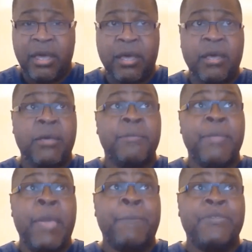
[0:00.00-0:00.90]
uh,
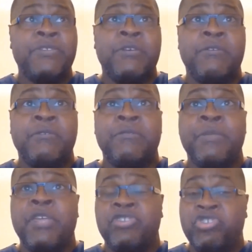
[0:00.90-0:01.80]
episode
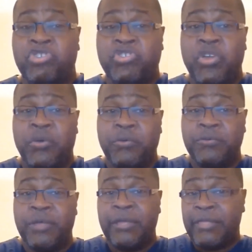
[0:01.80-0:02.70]
because it
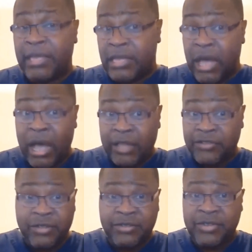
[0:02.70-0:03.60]
shows that
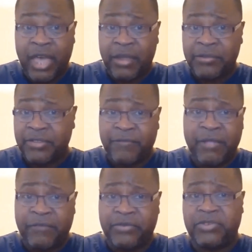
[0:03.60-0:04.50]
God's desires have
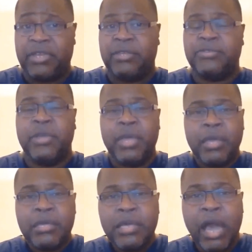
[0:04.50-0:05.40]
never changed.
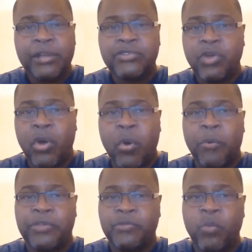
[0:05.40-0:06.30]
God has
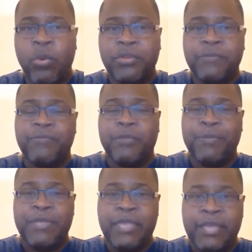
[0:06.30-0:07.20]
always wanted to
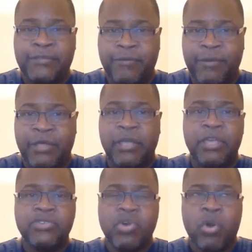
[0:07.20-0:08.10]
be intimate.
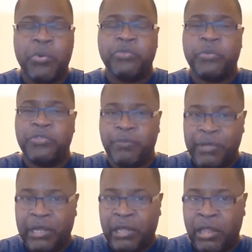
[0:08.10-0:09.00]
He's always wanted to
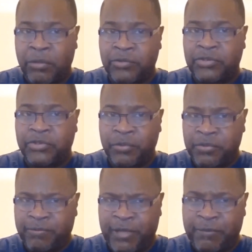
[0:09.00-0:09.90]
be close to
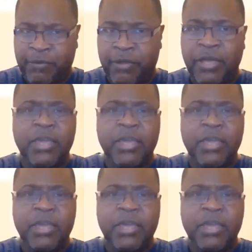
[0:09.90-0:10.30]
his people.